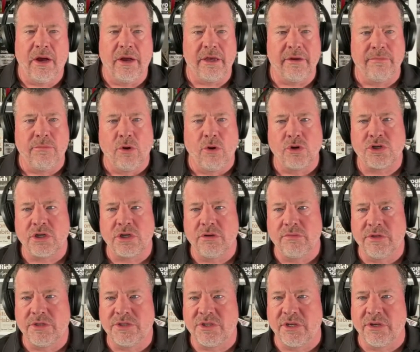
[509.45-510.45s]
emotional
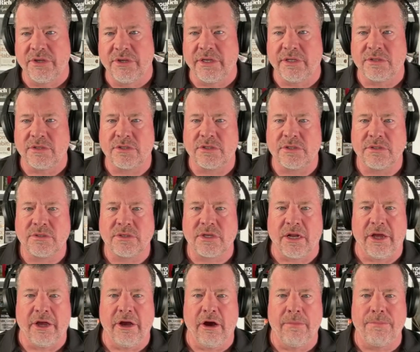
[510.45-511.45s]
resilience. It's
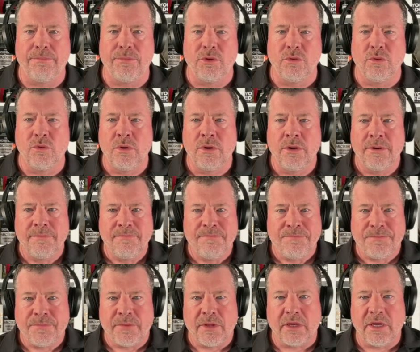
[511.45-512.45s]
going to help you
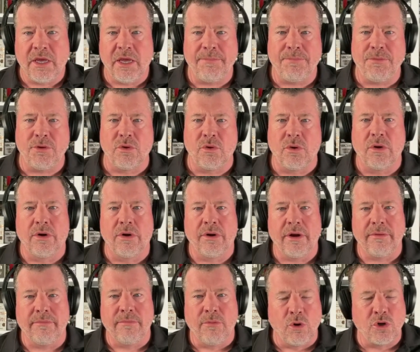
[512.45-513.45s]
keep your
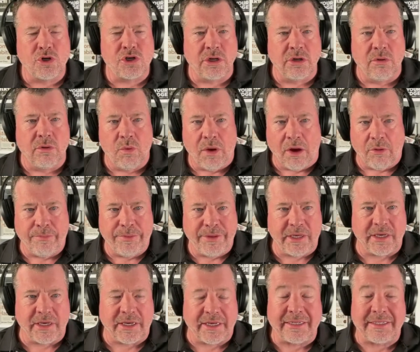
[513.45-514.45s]
emotional
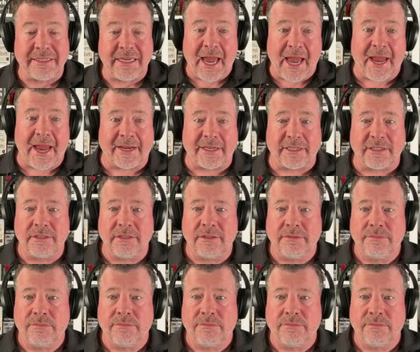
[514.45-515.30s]
well-being intact,